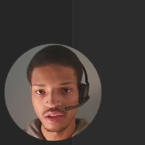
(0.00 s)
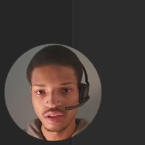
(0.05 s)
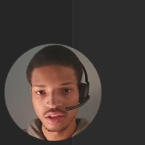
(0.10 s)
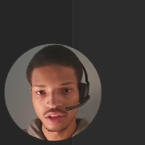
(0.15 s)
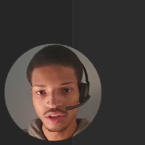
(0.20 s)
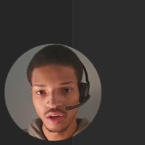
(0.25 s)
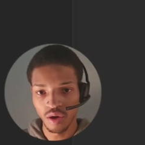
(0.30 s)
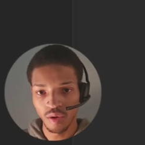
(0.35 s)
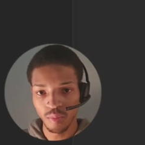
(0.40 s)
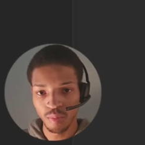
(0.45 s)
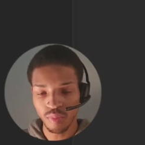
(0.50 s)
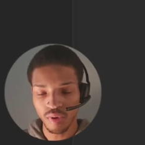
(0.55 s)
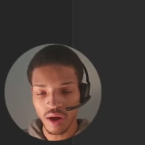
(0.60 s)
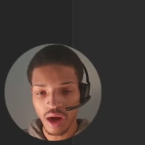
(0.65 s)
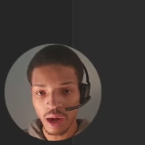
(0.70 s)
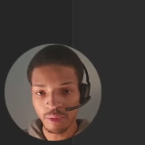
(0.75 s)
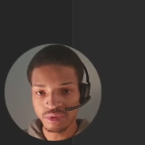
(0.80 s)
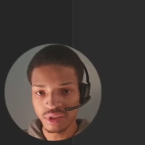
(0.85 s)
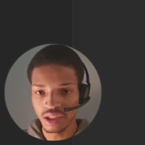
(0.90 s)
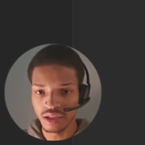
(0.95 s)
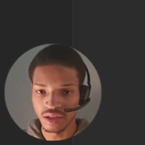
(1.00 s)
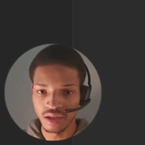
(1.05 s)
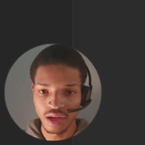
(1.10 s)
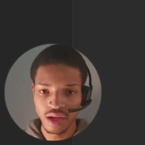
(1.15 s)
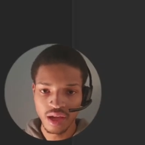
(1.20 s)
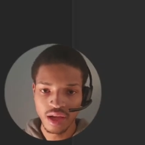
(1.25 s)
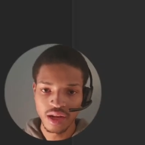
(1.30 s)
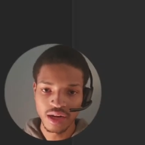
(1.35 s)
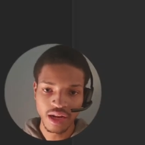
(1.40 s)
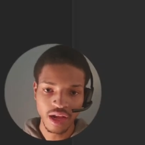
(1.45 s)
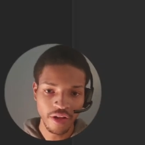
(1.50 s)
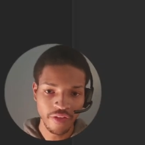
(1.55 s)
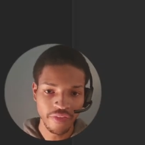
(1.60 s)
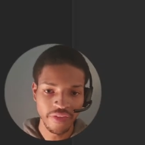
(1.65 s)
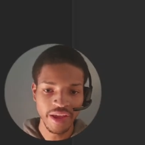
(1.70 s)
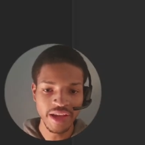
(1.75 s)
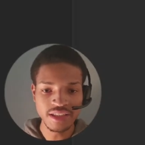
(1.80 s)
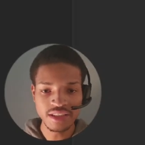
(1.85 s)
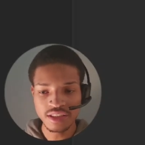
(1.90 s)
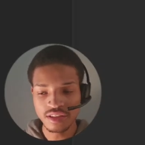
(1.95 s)
So prompting. Now
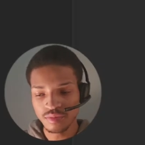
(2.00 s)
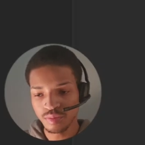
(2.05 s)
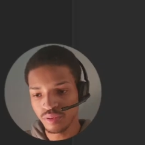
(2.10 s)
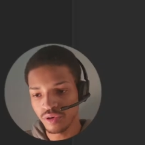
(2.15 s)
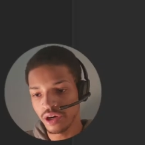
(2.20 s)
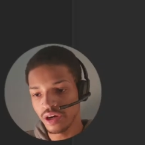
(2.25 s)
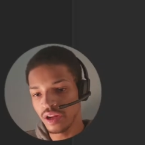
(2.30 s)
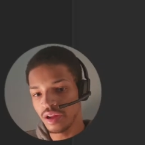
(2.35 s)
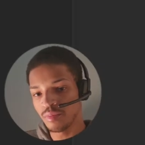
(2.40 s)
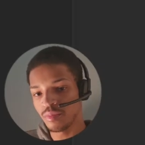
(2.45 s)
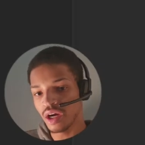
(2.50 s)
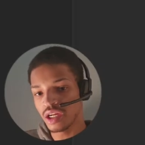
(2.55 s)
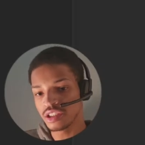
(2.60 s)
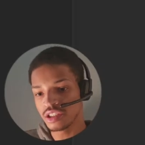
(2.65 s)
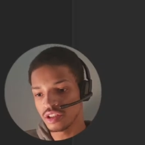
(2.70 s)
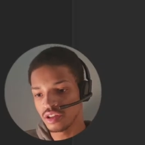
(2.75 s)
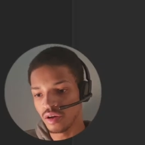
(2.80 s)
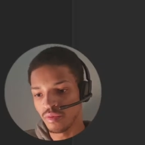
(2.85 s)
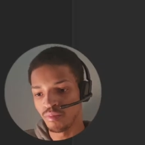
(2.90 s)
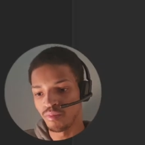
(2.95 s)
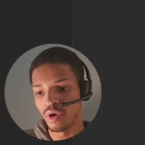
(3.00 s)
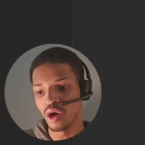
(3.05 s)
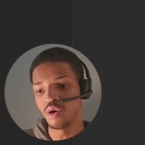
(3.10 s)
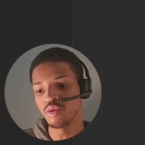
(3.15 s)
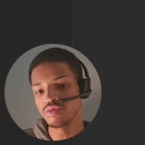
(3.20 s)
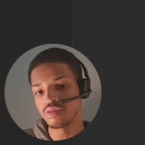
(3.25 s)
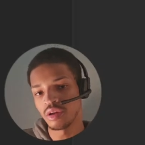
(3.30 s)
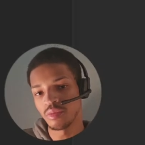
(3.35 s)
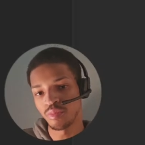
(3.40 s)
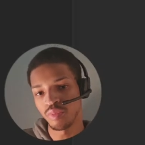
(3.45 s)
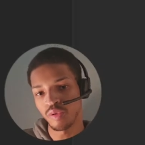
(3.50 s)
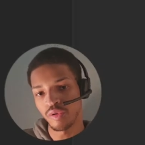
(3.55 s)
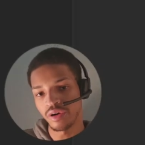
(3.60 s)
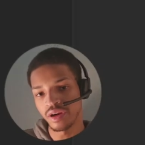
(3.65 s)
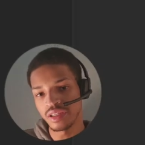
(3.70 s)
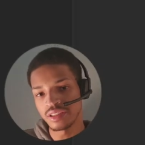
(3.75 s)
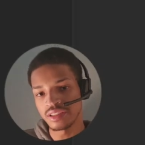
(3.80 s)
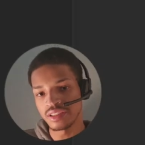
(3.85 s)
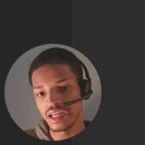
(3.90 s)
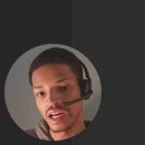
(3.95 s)
this is pretty much the most
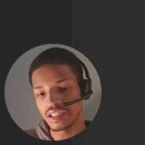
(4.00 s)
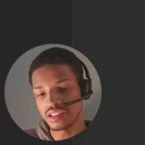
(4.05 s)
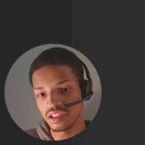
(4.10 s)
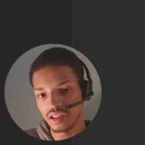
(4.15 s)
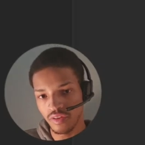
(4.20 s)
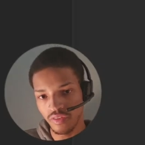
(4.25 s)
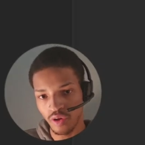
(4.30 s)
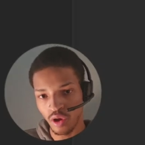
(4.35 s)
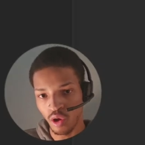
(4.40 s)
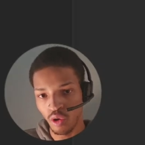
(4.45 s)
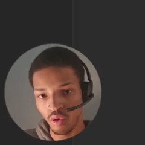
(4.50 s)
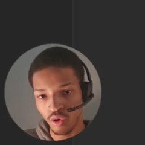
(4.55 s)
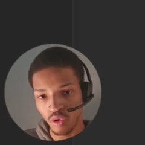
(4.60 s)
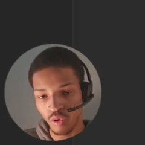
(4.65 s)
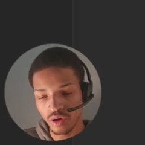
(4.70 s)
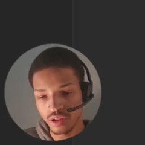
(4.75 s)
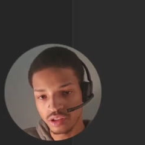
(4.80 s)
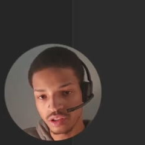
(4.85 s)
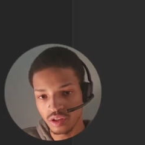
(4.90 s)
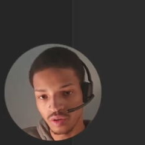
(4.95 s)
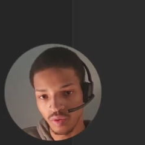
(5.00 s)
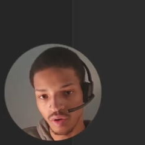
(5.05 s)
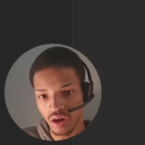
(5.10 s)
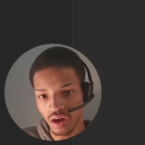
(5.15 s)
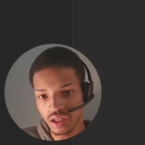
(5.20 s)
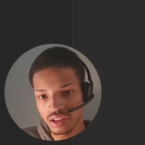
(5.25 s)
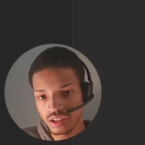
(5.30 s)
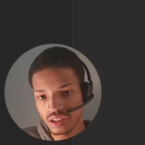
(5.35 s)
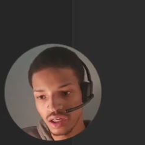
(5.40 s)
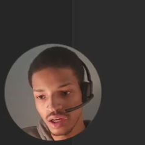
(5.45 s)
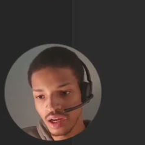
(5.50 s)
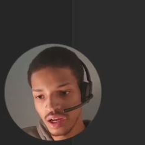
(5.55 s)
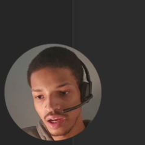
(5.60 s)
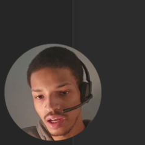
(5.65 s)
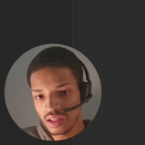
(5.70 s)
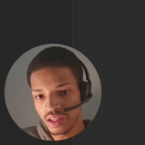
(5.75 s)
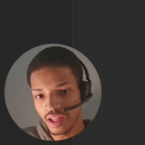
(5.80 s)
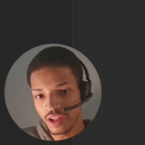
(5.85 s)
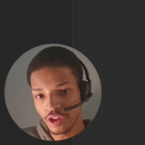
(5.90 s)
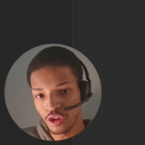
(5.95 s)
important section of the whole course to watch.
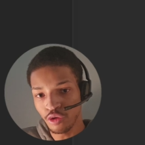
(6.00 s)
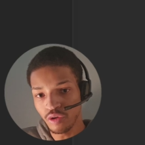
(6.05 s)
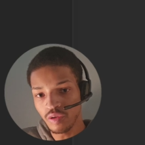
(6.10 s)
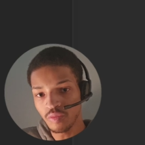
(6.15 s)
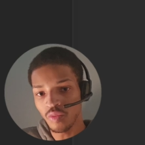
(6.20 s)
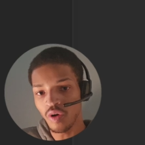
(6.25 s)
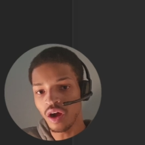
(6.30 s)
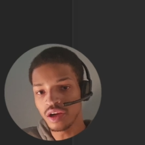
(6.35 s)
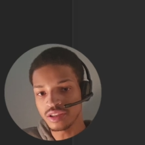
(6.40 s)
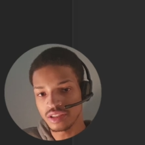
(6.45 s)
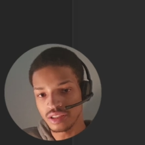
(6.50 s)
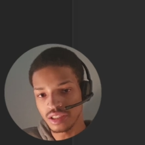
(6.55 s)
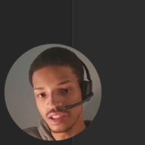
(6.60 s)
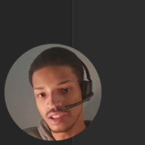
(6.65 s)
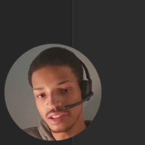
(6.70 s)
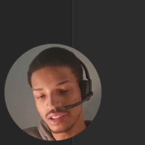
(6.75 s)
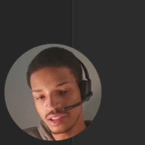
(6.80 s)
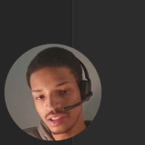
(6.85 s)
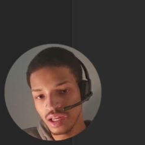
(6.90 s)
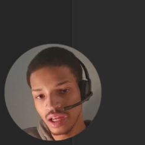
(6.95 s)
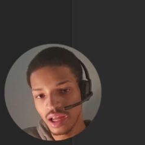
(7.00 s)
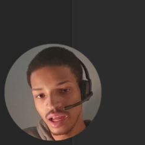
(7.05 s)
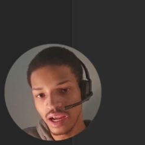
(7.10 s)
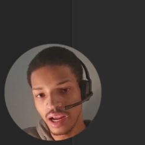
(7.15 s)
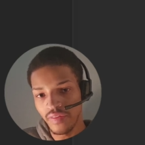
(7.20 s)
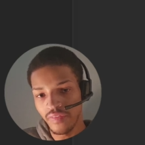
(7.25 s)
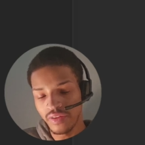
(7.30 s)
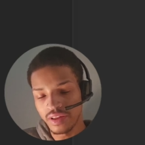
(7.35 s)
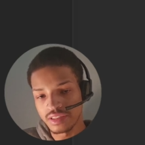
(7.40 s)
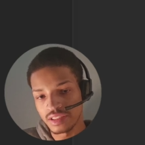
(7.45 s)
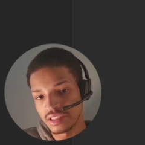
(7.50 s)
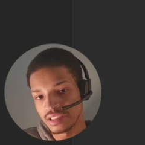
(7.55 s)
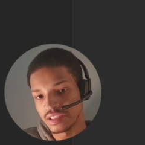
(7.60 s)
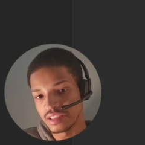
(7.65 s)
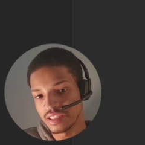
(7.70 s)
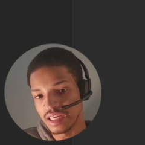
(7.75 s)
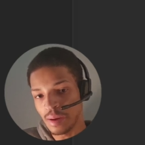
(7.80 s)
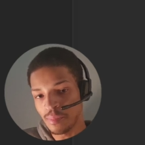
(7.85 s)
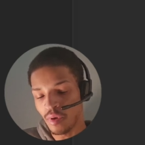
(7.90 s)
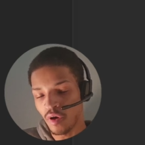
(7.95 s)
Like you can watch this and then
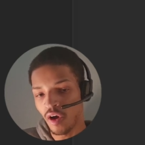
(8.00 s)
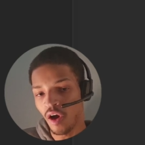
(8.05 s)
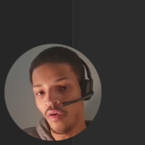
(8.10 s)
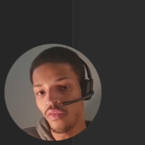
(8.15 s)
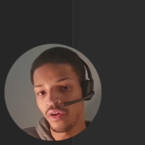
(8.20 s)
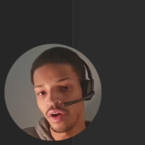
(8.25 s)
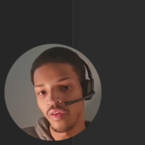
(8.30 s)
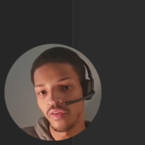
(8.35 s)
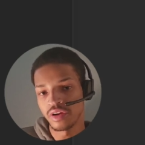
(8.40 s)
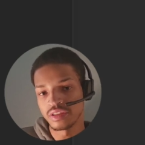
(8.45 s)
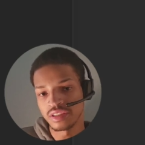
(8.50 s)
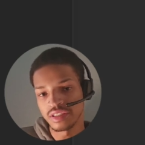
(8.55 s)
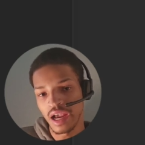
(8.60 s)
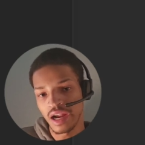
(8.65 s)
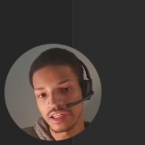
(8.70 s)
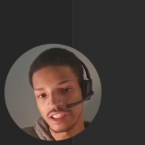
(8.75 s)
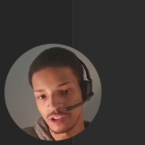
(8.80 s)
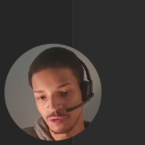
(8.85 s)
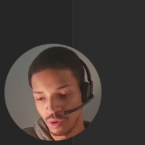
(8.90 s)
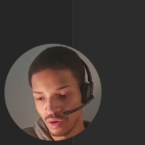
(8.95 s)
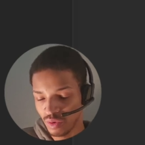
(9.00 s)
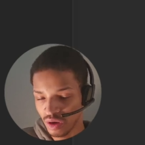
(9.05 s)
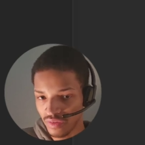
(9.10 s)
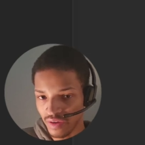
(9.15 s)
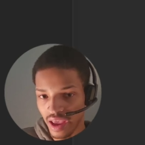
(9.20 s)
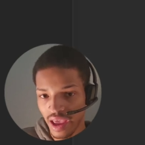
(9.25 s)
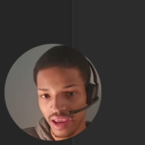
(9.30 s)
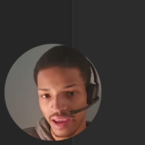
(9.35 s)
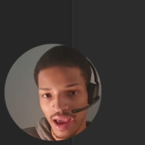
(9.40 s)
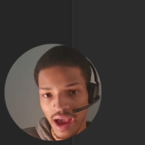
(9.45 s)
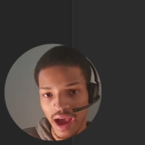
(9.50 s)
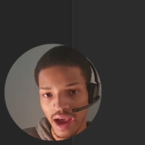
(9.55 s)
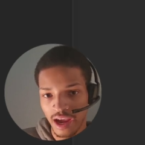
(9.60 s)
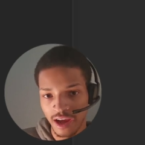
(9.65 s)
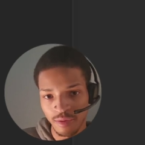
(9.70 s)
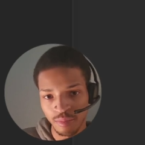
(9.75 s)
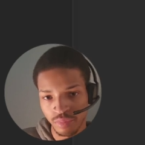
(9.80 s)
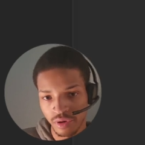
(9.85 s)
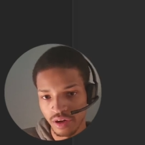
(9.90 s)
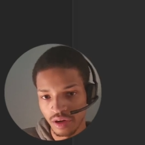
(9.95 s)
skip all the other sections with
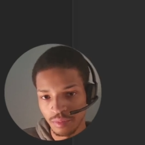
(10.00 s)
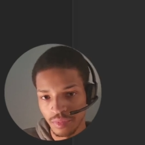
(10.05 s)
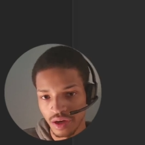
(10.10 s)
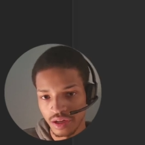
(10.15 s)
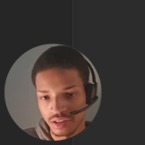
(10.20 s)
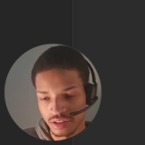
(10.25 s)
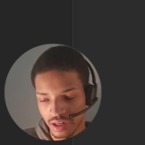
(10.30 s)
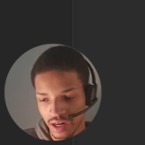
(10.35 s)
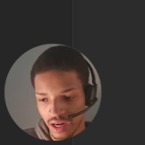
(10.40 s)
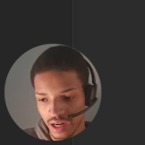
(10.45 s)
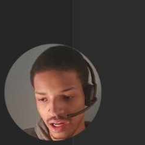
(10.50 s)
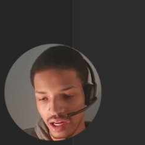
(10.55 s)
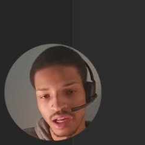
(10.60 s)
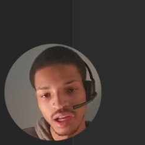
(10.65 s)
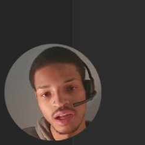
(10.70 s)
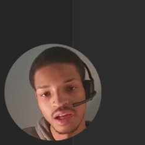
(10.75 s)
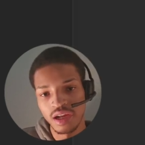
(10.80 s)
AI pretty much, right?